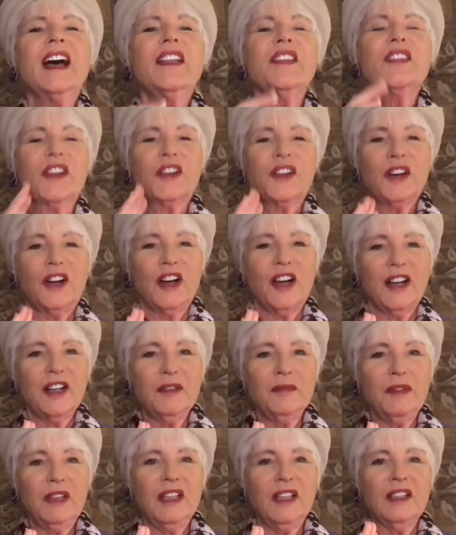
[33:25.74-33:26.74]
The God
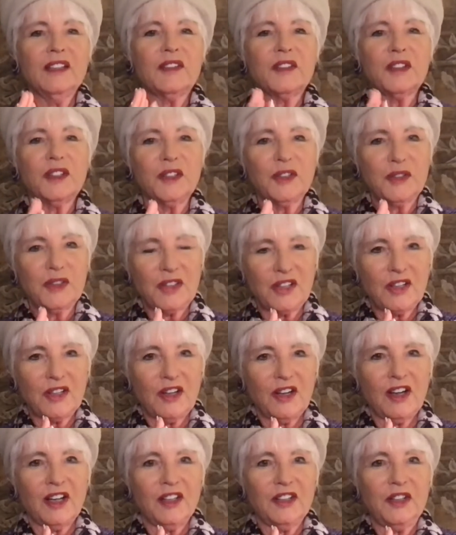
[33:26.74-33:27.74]
in me salutes the
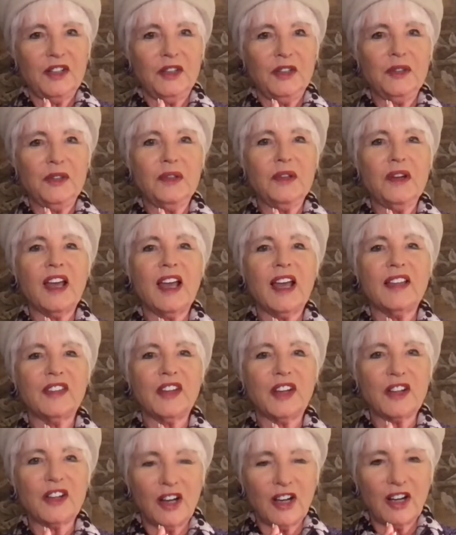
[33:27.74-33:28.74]
God in you, and
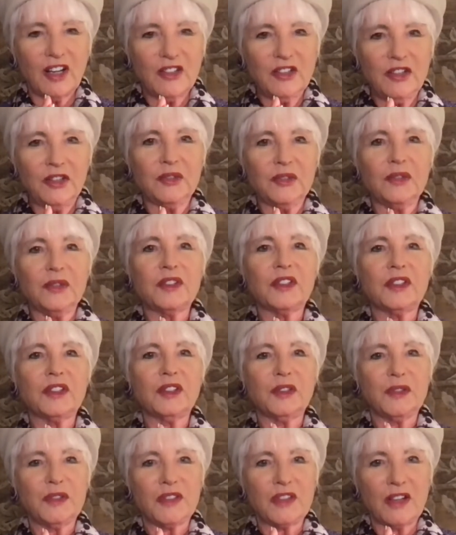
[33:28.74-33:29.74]
the God in you
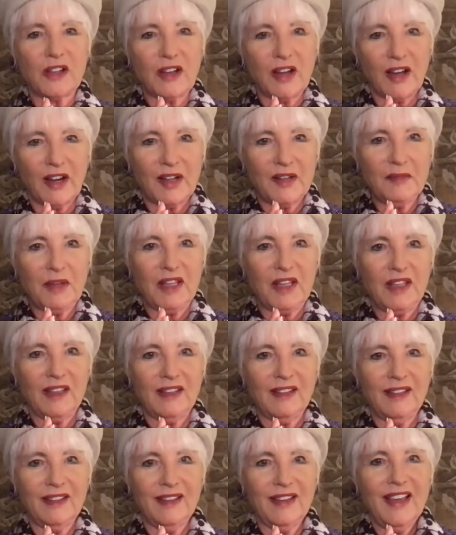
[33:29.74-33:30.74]
salutes the God in
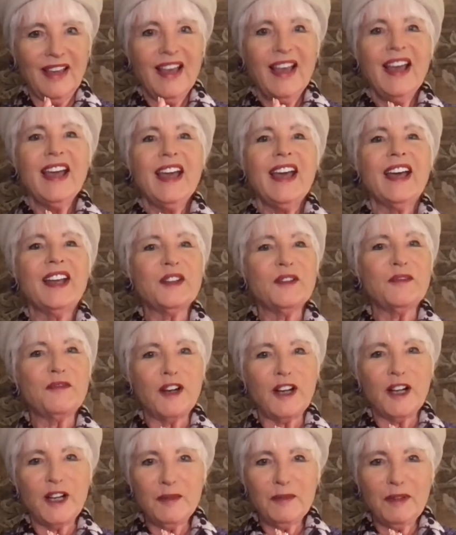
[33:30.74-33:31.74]
me. And if
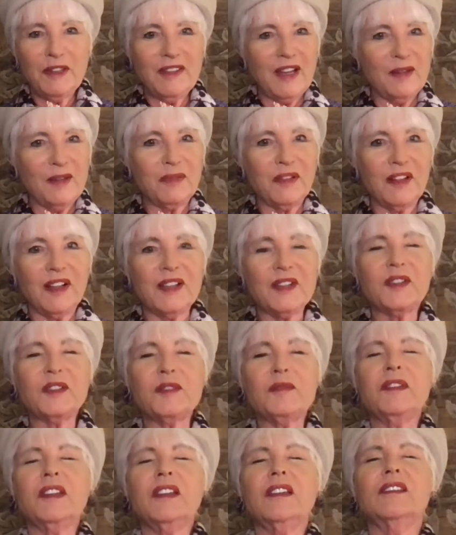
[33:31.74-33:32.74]
I am in that place
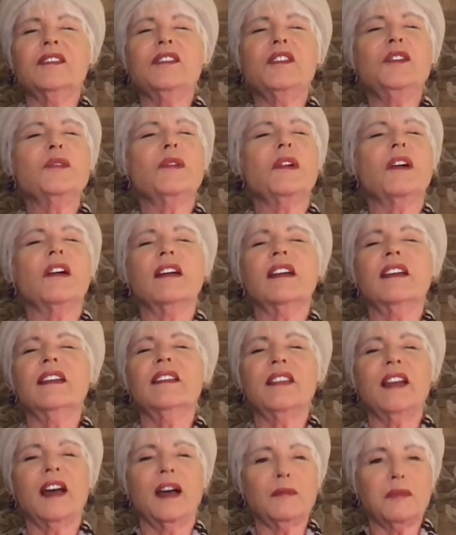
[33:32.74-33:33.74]
in me and you are
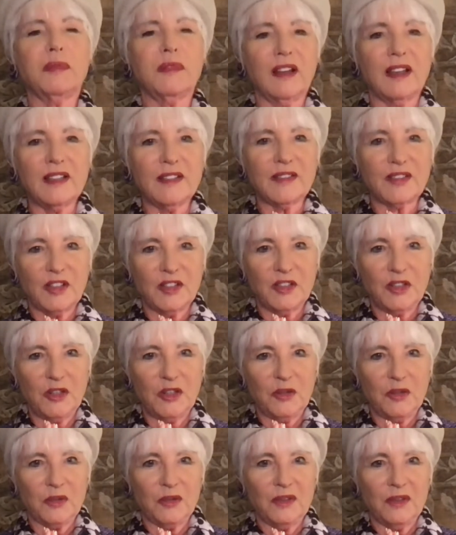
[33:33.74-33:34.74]
in that place in
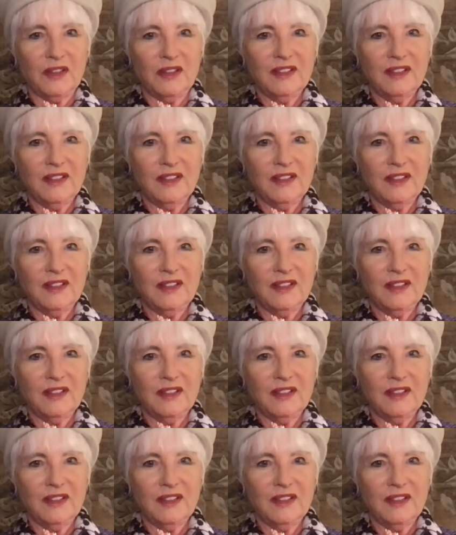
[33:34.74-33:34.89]
you,